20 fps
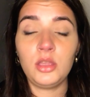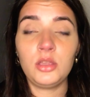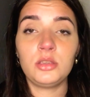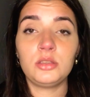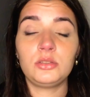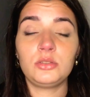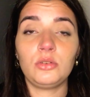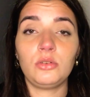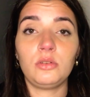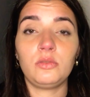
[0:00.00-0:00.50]

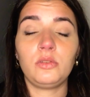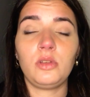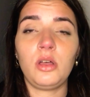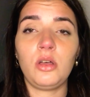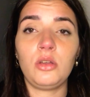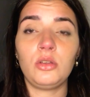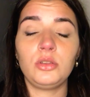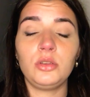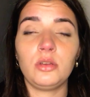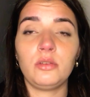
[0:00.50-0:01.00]
So if
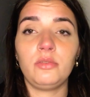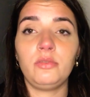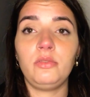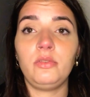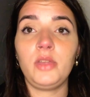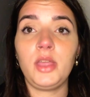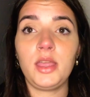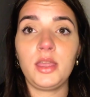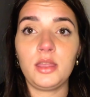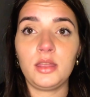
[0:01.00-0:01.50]
all you're
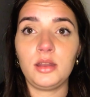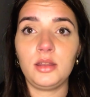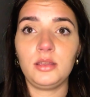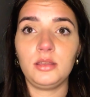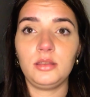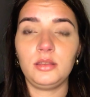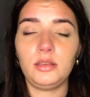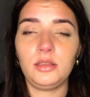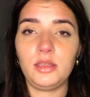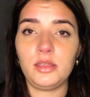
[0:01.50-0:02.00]
fed
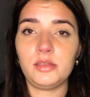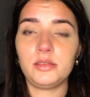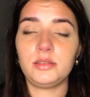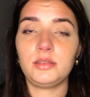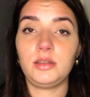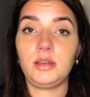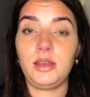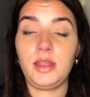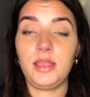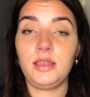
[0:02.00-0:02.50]
is
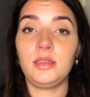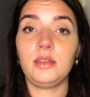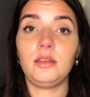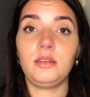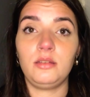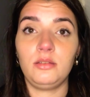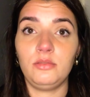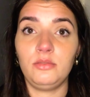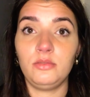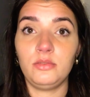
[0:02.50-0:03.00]
the
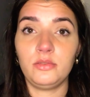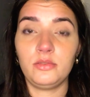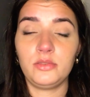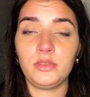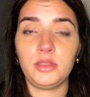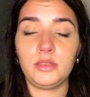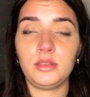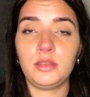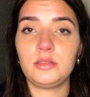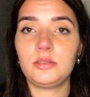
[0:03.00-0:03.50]
negative,
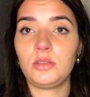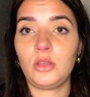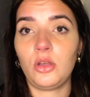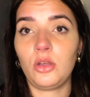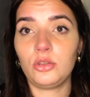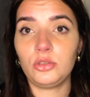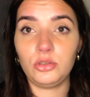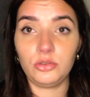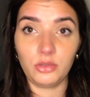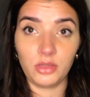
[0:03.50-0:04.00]
then that's
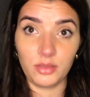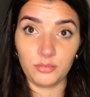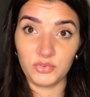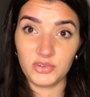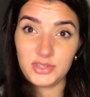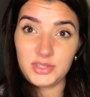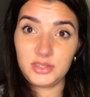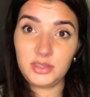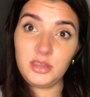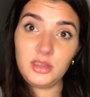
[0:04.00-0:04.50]
all you can
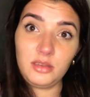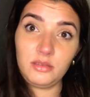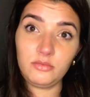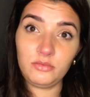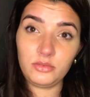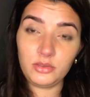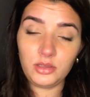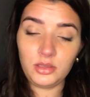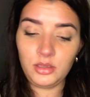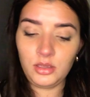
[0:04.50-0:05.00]
receive.
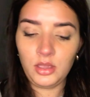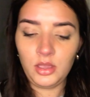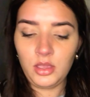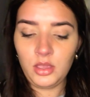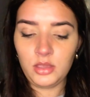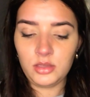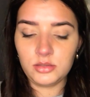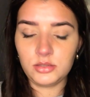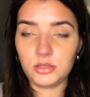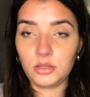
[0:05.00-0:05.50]

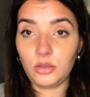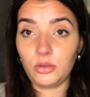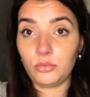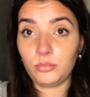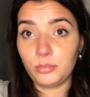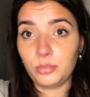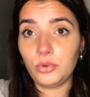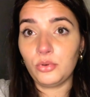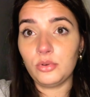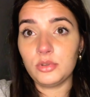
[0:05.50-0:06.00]
So
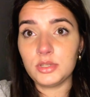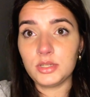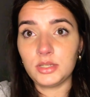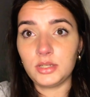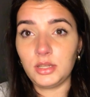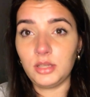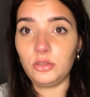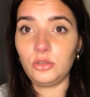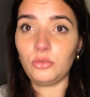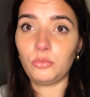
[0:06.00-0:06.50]

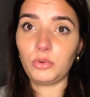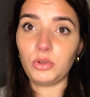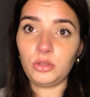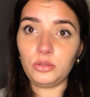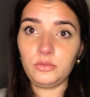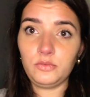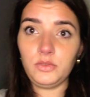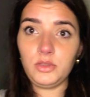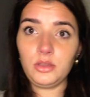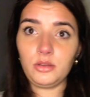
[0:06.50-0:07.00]
poisoning your
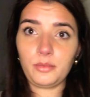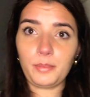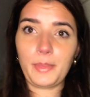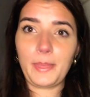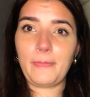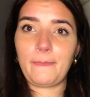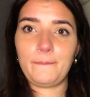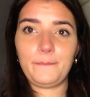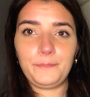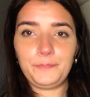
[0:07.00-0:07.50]
worldview.
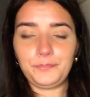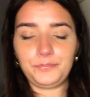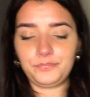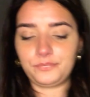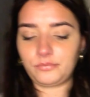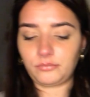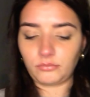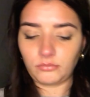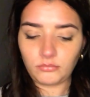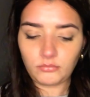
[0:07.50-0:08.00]

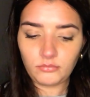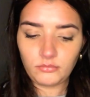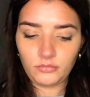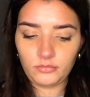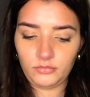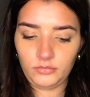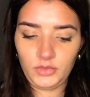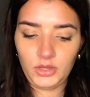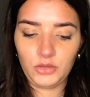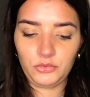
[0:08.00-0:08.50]

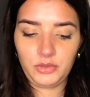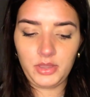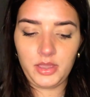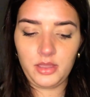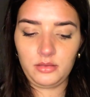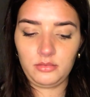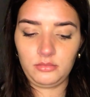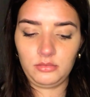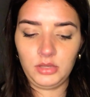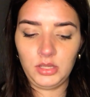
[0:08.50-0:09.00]

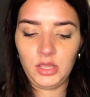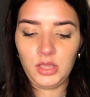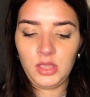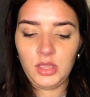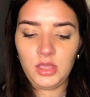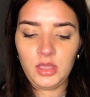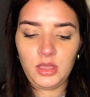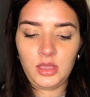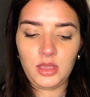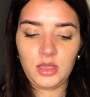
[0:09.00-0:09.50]
Okay.
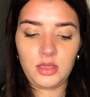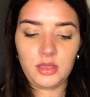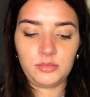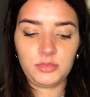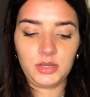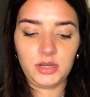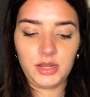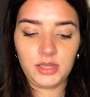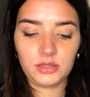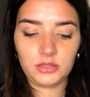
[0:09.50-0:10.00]

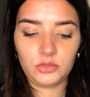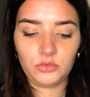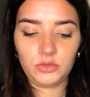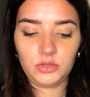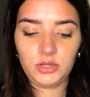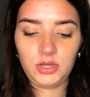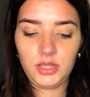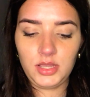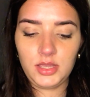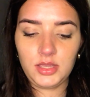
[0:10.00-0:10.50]
The next
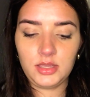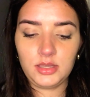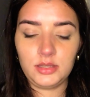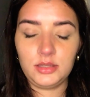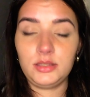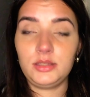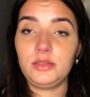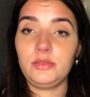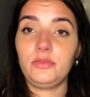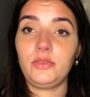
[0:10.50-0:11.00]
one
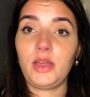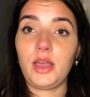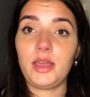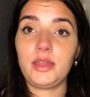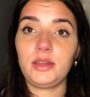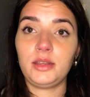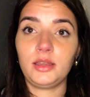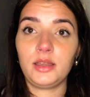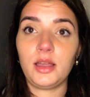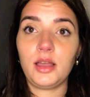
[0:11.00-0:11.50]
is divide
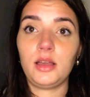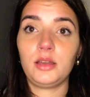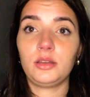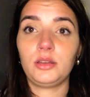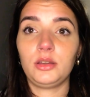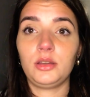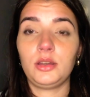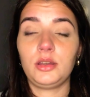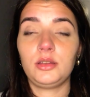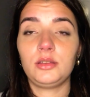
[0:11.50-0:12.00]
and
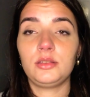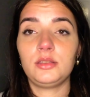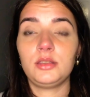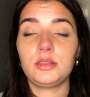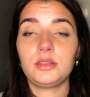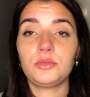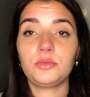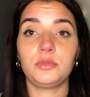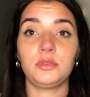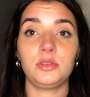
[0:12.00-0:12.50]
conquer.
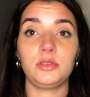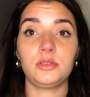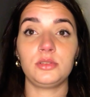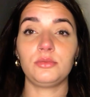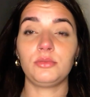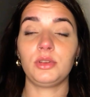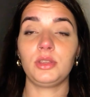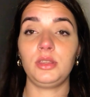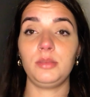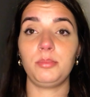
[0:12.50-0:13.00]
This one is a
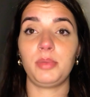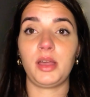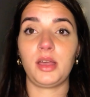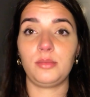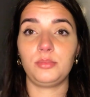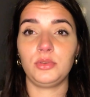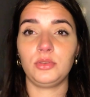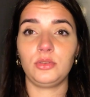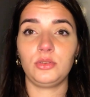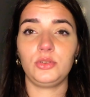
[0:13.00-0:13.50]
really
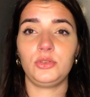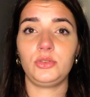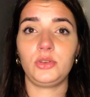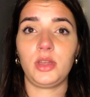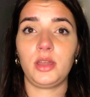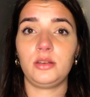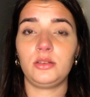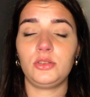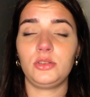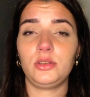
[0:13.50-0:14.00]
popular
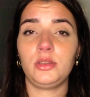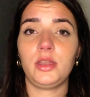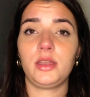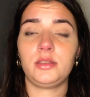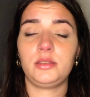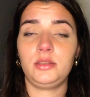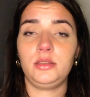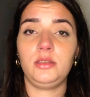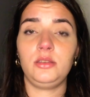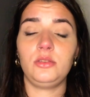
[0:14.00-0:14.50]
strategy I
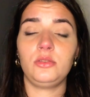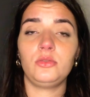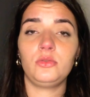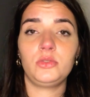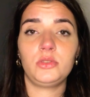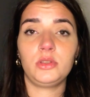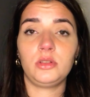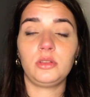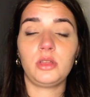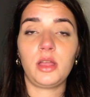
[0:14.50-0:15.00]
see
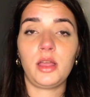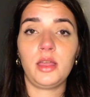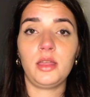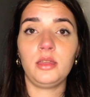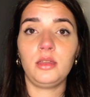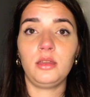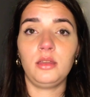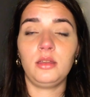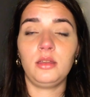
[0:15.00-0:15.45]
used a lot.